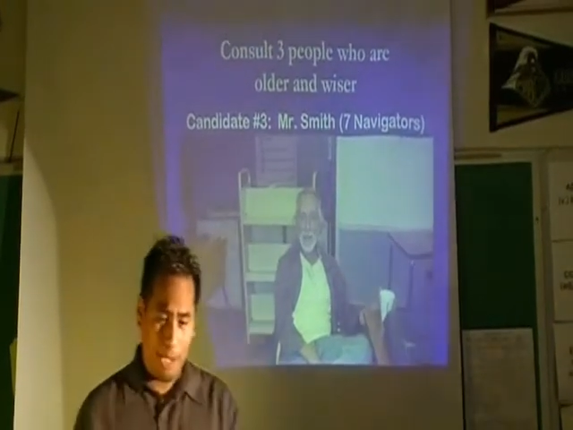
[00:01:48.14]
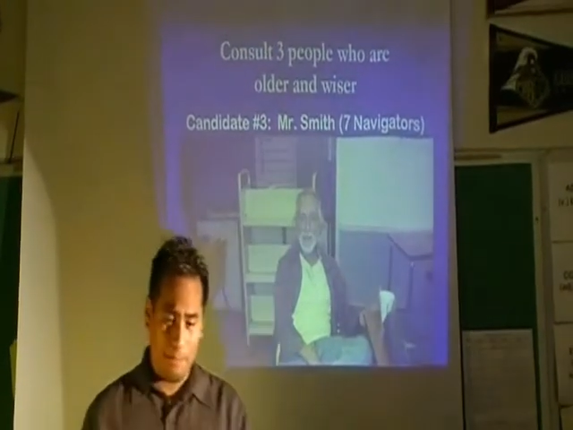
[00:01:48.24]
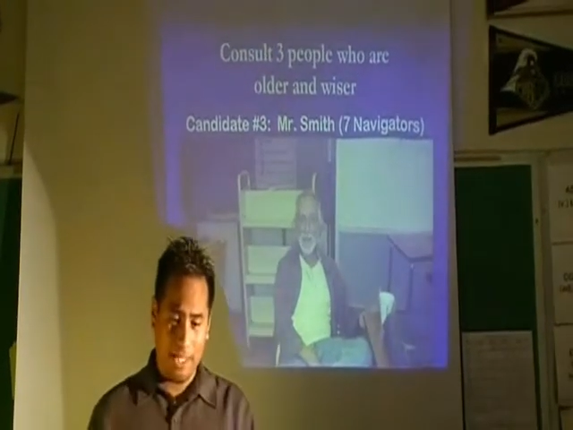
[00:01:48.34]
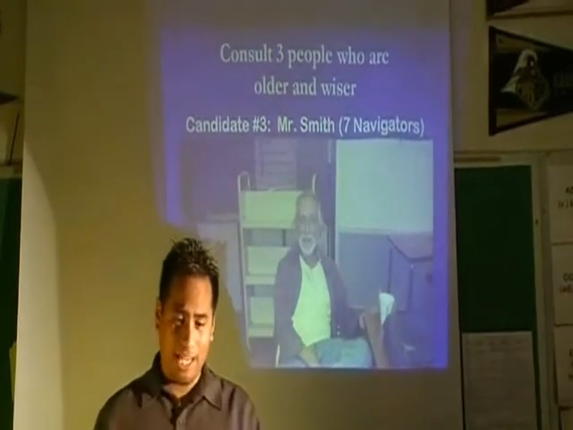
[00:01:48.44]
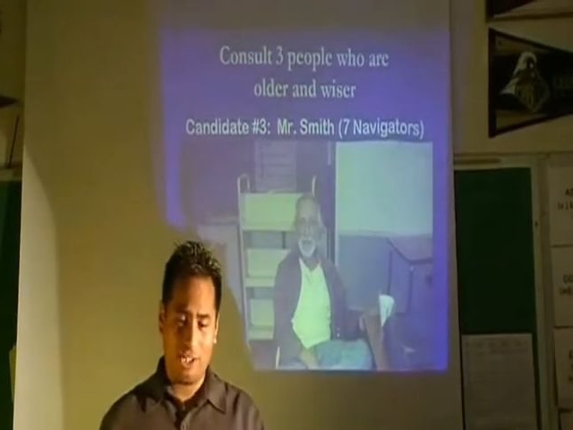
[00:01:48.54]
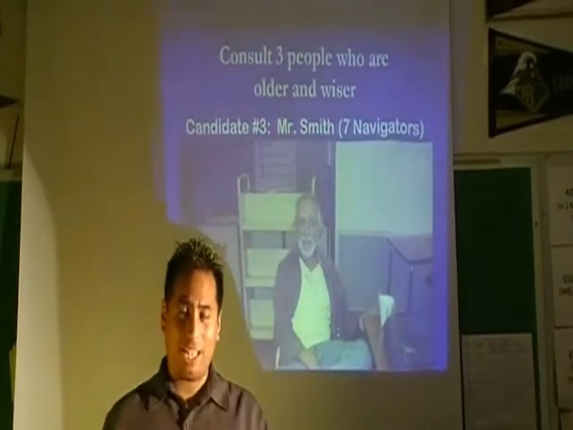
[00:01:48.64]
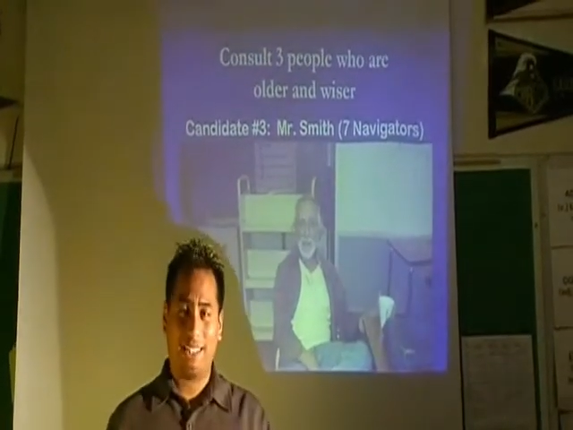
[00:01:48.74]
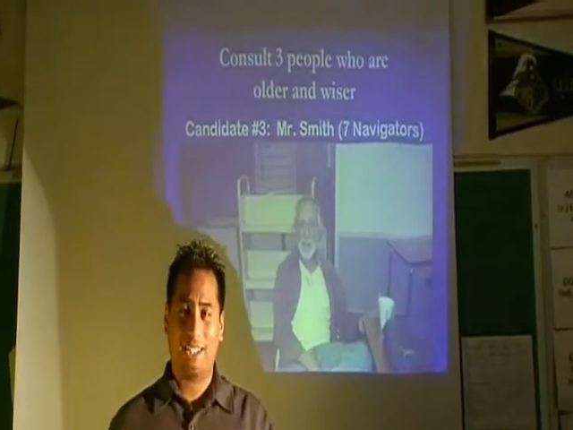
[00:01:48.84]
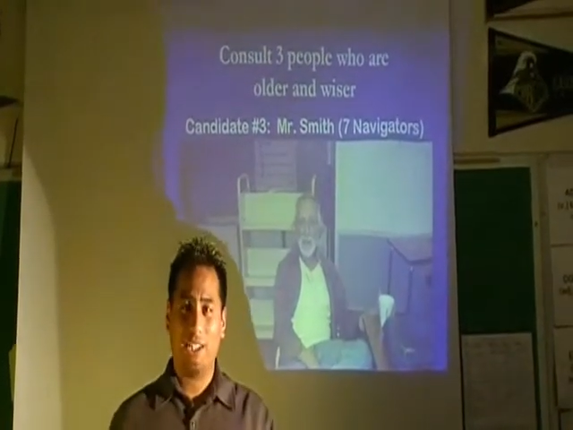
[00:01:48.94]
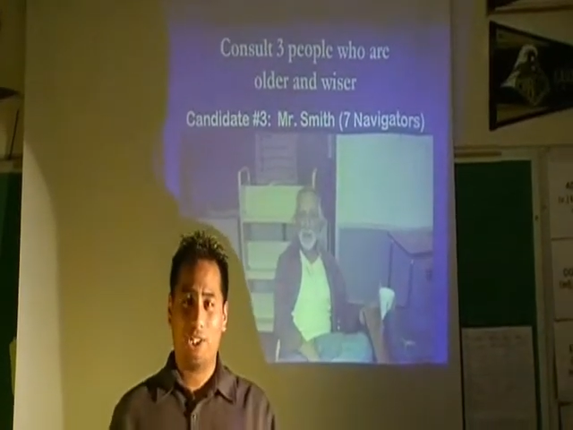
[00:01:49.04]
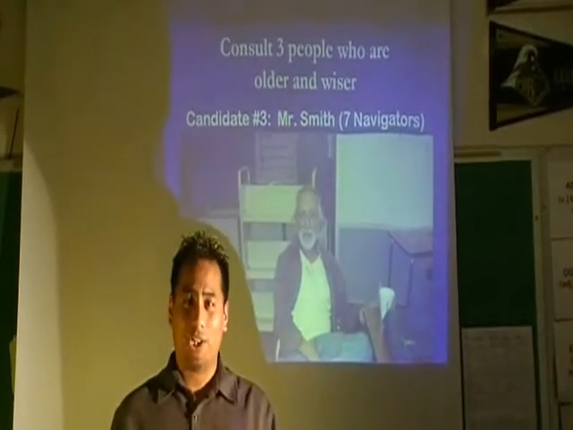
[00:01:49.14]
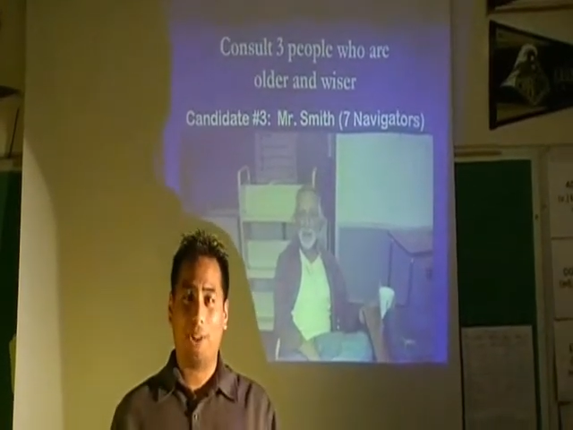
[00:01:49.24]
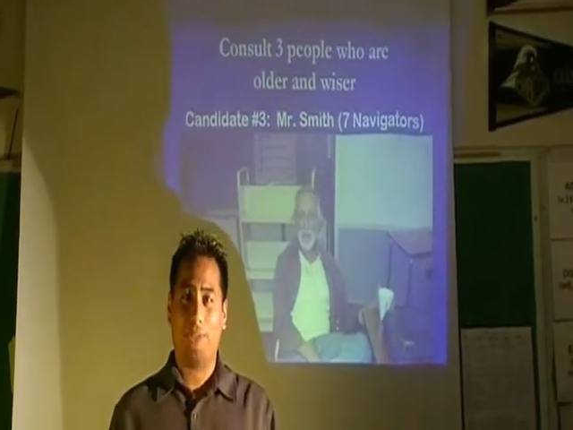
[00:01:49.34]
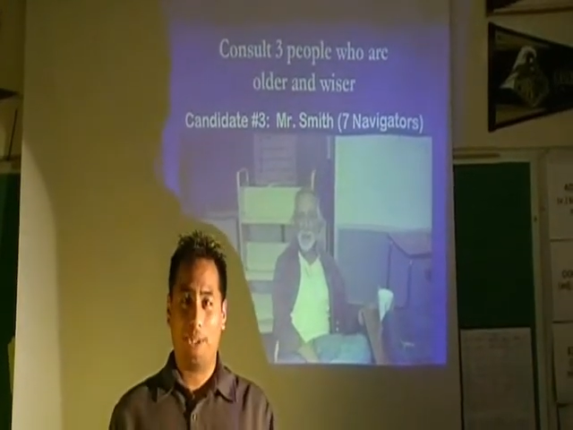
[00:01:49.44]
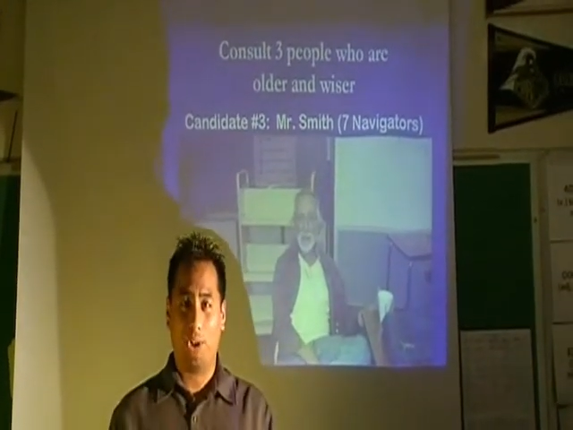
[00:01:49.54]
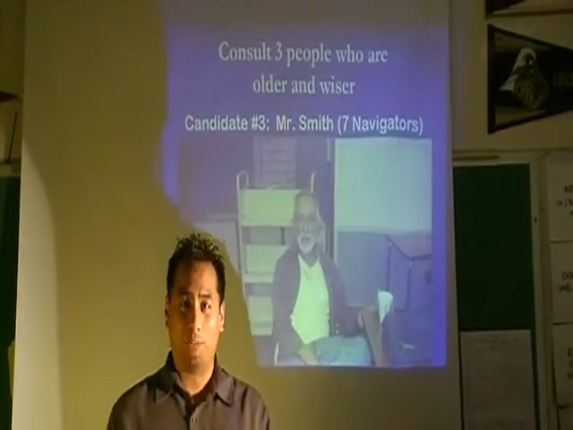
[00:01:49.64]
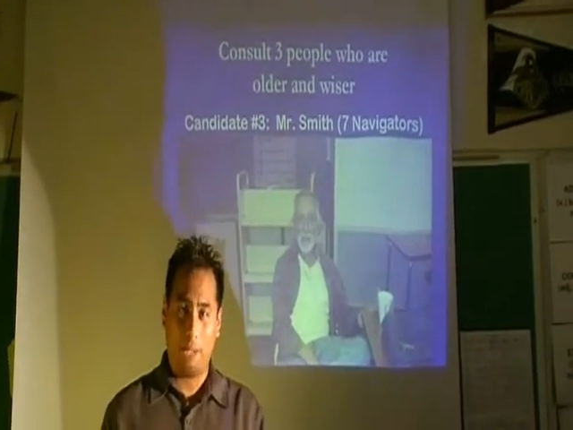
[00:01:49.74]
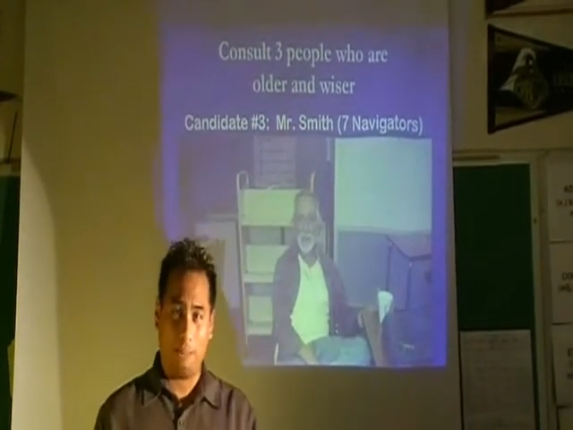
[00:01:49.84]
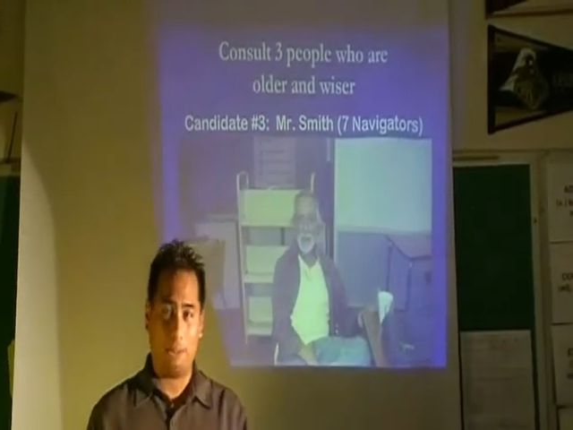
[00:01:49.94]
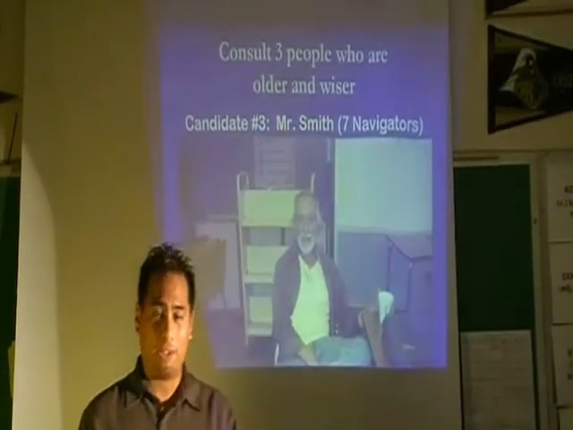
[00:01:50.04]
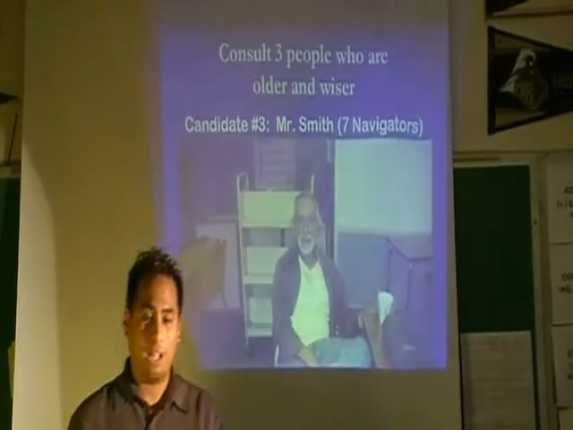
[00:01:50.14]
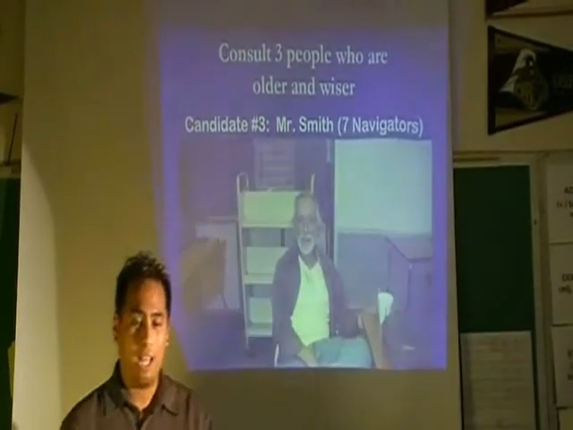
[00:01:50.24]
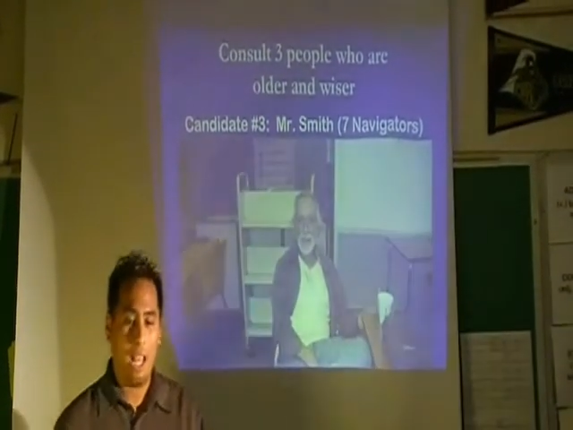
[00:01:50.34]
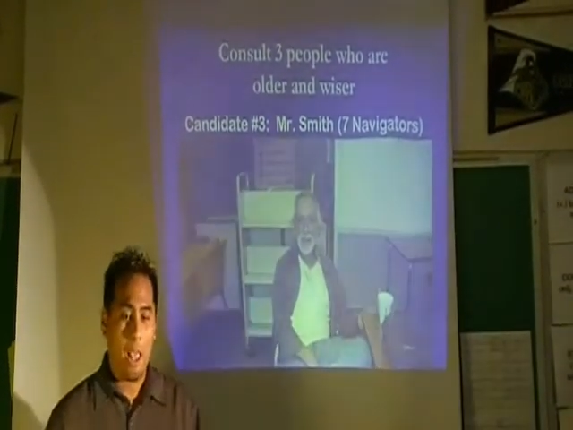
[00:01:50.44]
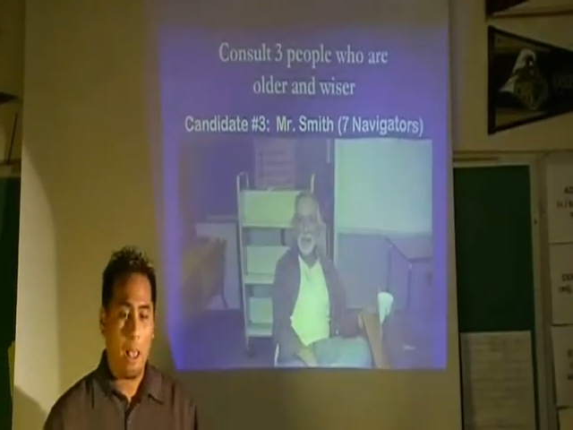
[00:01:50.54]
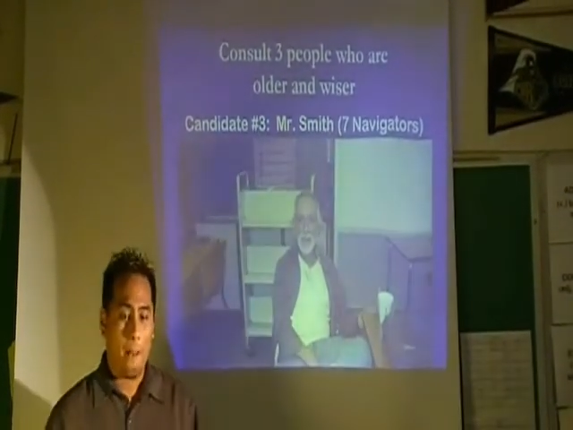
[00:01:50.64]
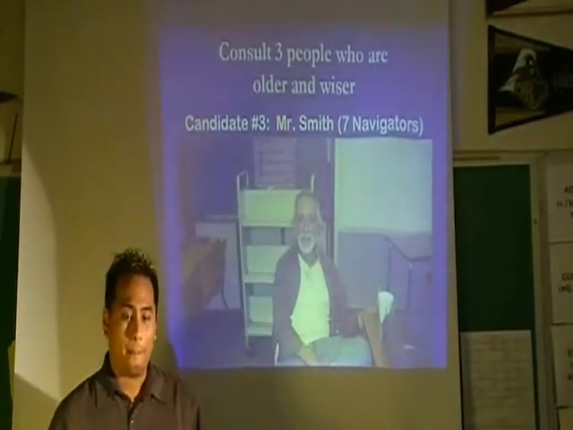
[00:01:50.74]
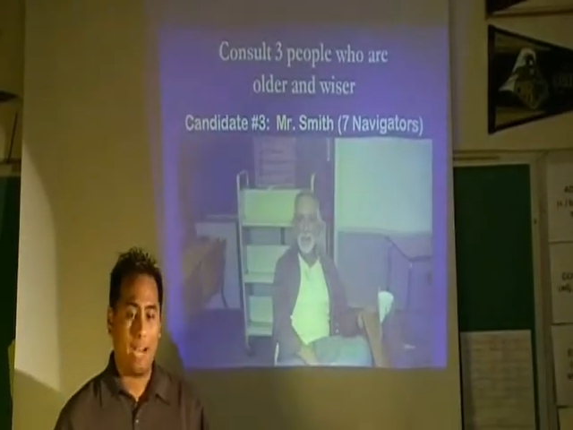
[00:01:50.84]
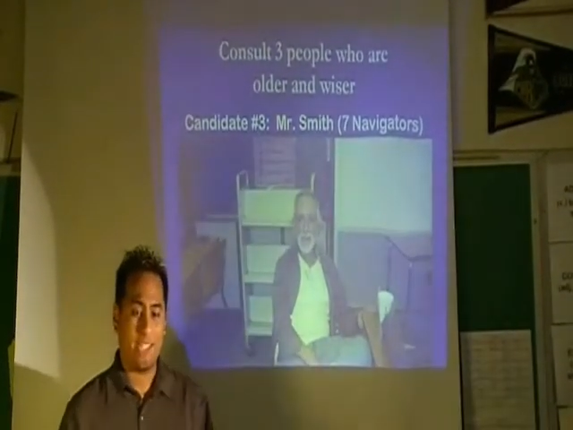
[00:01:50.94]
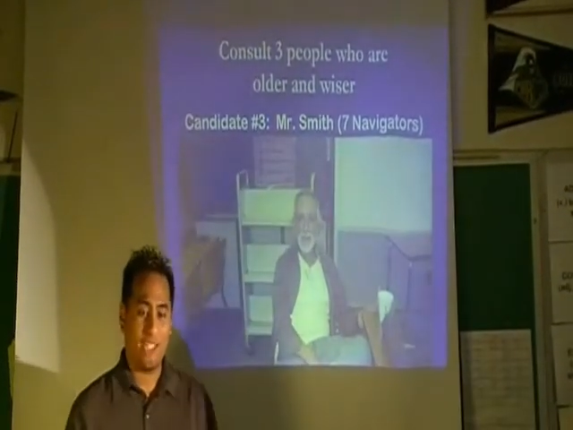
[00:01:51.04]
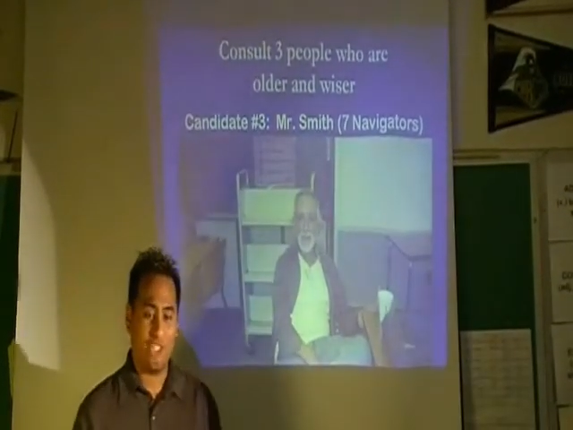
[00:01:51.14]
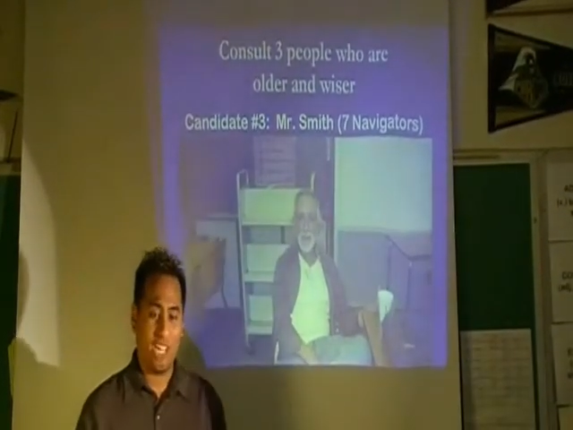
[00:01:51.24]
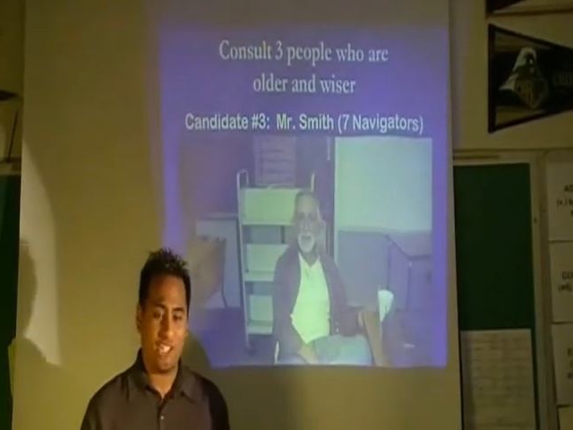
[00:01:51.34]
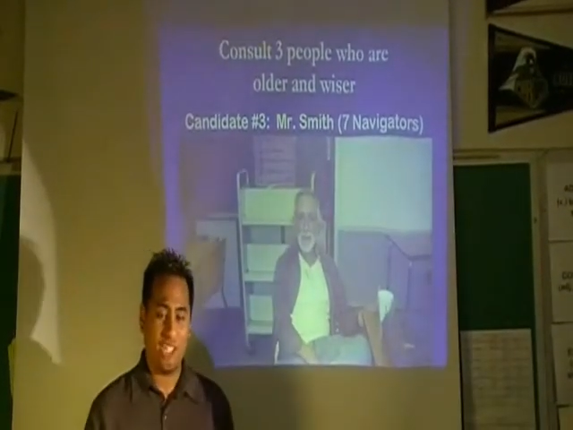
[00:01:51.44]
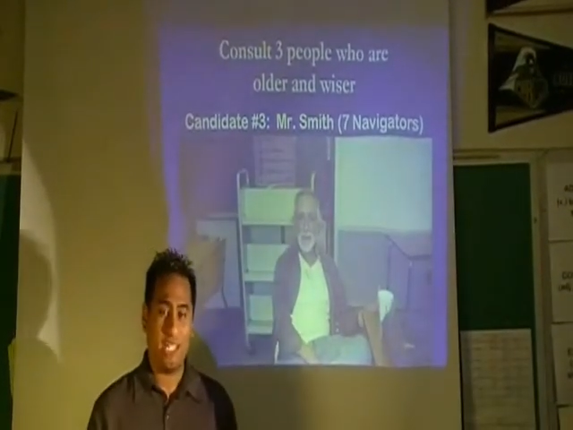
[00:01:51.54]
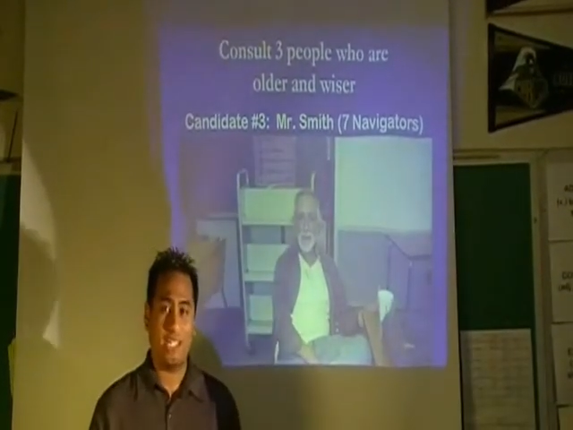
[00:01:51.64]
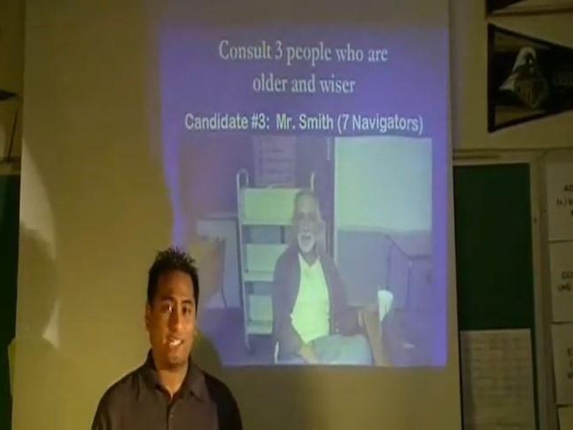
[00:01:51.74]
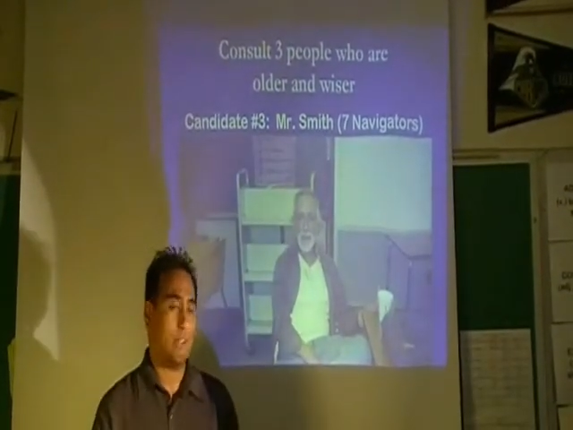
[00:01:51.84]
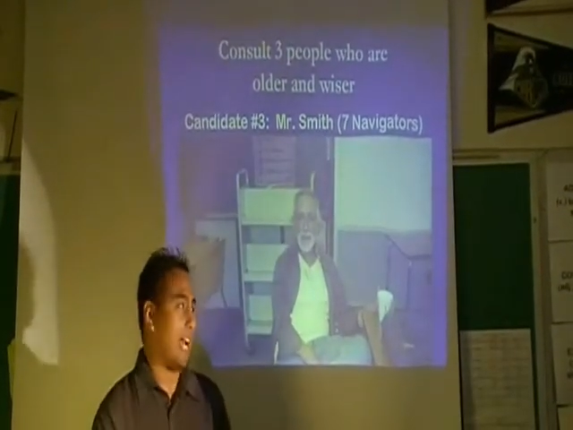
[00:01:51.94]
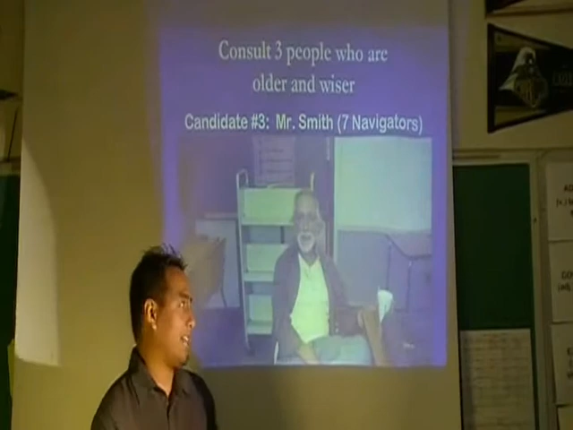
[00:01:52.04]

But because you have to consult 3 old people, my suggestion is to